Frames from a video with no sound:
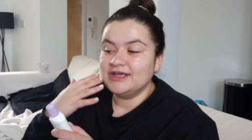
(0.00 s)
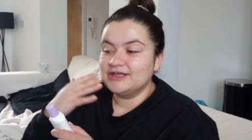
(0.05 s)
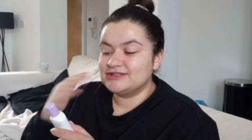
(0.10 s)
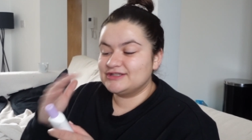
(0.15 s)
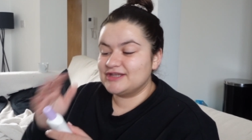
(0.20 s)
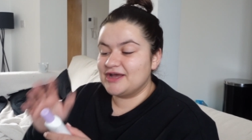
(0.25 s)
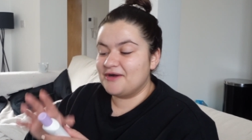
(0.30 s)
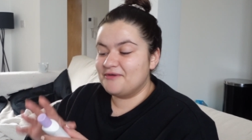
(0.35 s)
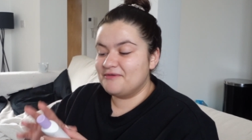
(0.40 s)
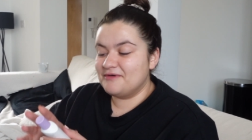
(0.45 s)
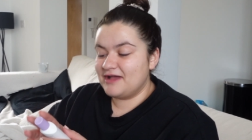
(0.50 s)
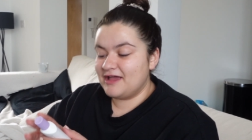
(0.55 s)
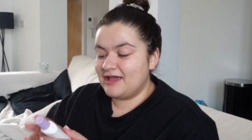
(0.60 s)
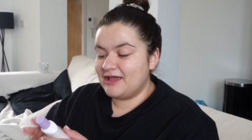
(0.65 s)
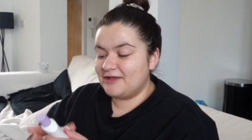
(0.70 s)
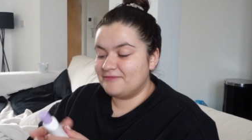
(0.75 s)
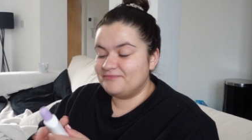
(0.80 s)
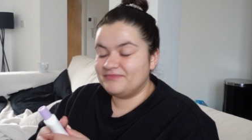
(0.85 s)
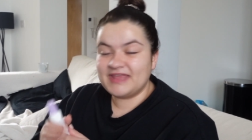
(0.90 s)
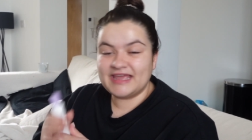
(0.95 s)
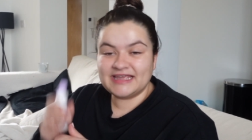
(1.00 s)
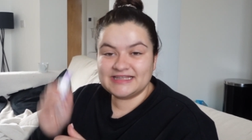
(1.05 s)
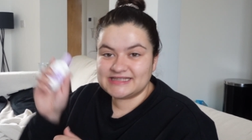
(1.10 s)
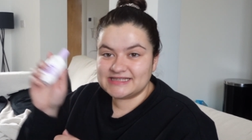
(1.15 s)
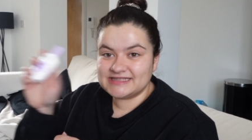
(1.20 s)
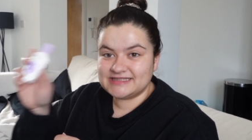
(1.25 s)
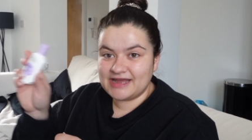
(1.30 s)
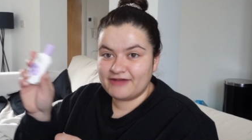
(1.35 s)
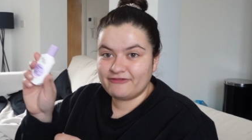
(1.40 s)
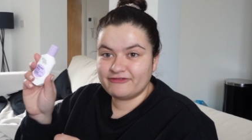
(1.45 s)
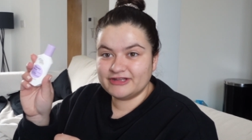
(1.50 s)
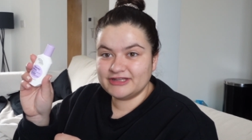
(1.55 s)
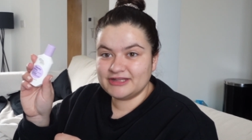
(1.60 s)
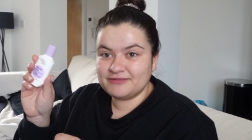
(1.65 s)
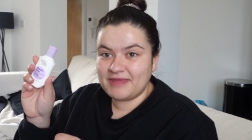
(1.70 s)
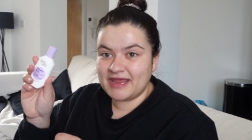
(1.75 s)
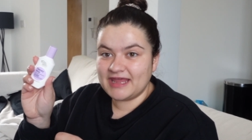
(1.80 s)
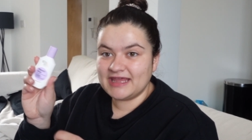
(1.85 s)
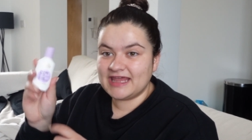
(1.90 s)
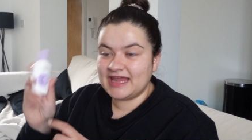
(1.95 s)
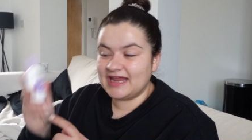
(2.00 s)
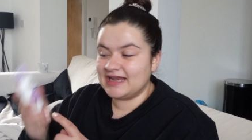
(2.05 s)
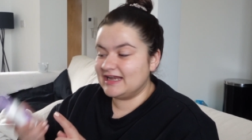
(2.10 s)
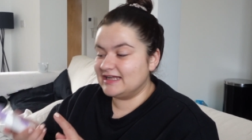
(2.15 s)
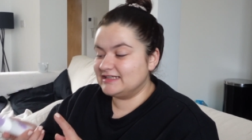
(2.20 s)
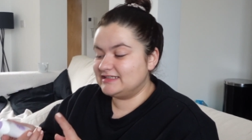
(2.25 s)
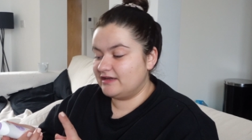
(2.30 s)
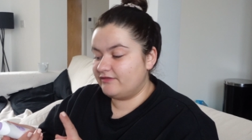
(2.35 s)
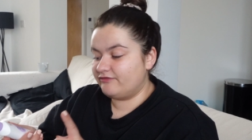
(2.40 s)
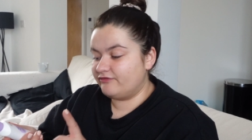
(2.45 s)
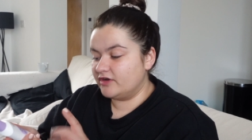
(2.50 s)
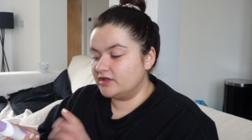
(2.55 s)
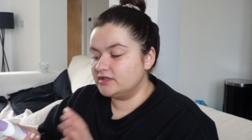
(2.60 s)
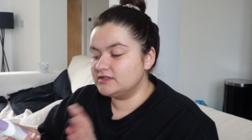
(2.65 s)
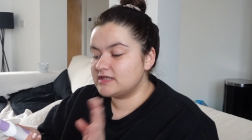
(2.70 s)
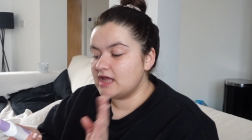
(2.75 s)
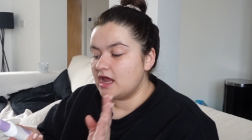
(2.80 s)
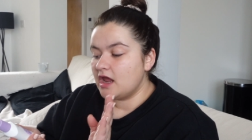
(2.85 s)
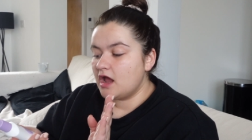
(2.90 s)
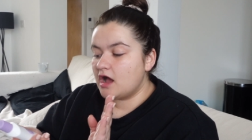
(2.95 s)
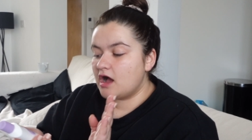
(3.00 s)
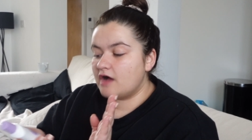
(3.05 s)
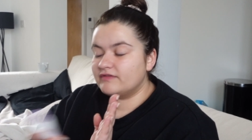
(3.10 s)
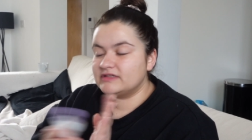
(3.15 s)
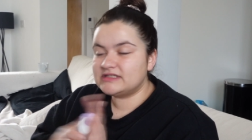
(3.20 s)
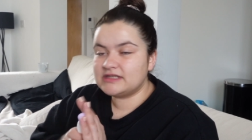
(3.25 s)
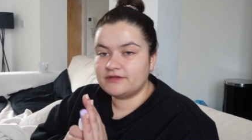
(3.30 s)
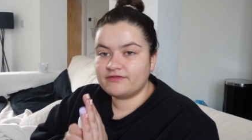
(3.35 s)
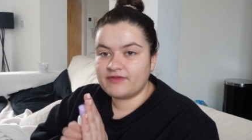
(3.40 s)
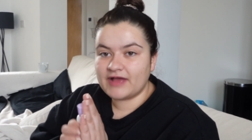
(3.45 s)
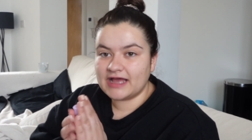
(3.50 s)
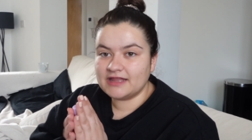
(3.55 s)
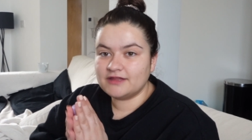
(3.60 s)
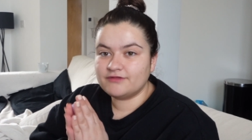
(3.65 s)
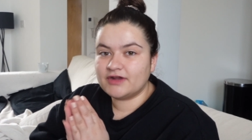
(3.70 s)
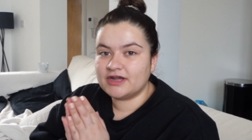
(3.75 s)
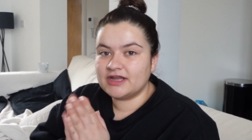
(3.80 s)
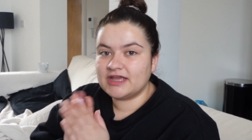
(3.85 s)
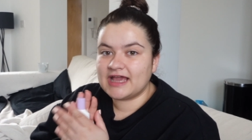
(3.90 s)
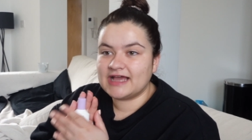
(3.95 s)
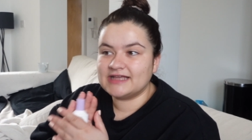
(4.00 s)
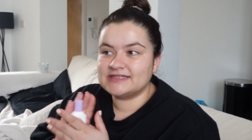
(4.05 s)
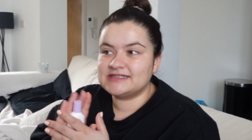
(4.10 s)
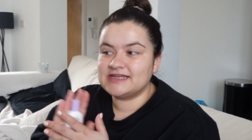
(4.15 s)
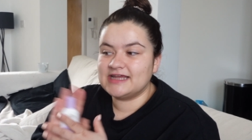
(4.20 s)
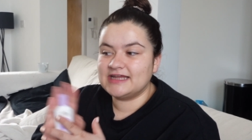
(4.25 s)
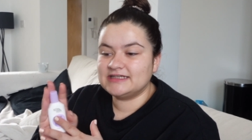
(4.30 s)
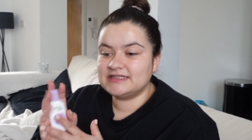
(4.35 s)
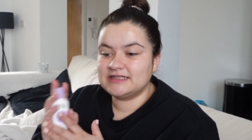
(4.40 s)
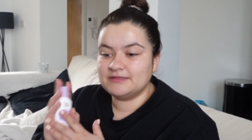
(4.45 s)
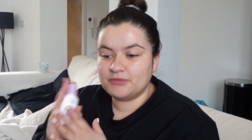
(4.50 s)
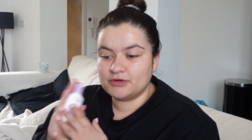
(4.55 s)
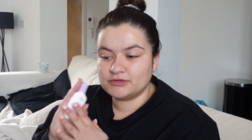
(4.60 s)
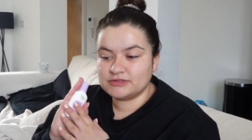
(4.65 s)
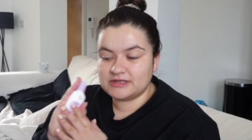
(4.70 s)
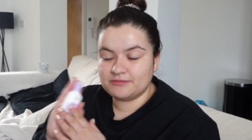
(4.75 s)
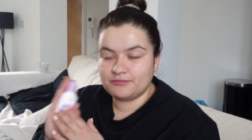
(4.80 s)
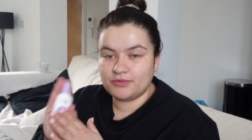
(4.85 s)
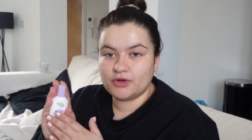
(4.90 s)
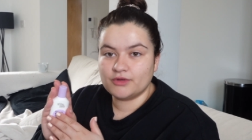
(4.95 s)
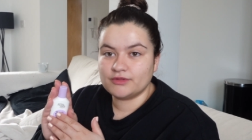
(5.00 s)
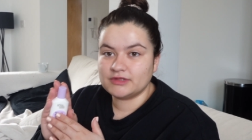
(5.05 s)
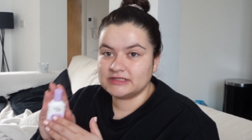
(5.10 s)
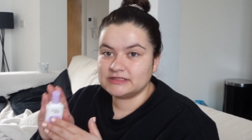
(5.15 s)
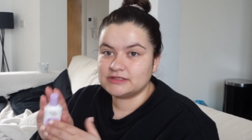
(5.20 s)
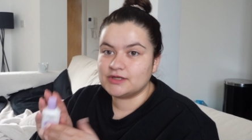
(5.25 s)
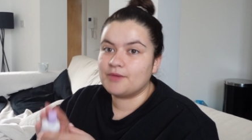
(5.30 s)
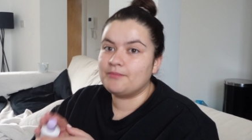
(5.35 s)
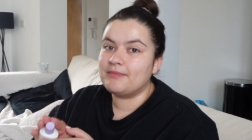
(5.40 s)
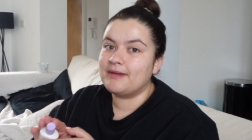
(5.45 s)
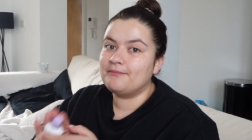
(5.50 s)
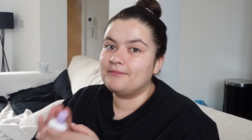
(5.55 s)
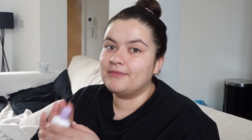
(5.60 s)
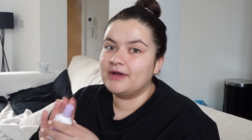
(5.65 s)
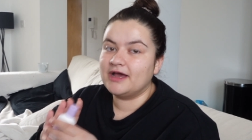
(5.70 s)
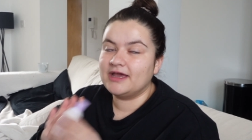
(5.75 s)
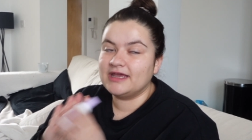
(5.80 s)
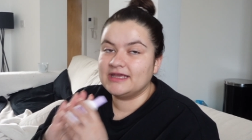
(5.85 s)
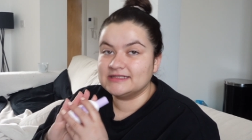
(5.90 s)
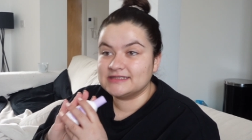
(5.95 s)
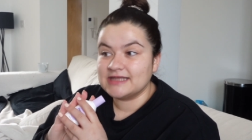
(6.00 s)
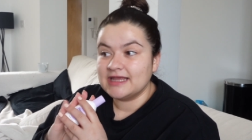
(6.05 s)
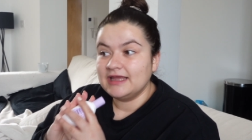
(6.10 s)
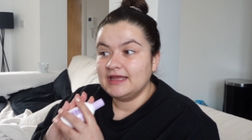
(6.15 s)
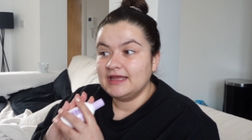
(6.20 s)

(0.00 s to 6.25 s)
So um, this is definitely making a difference. Obviously with hyaluronic acid, the most important thing to remember is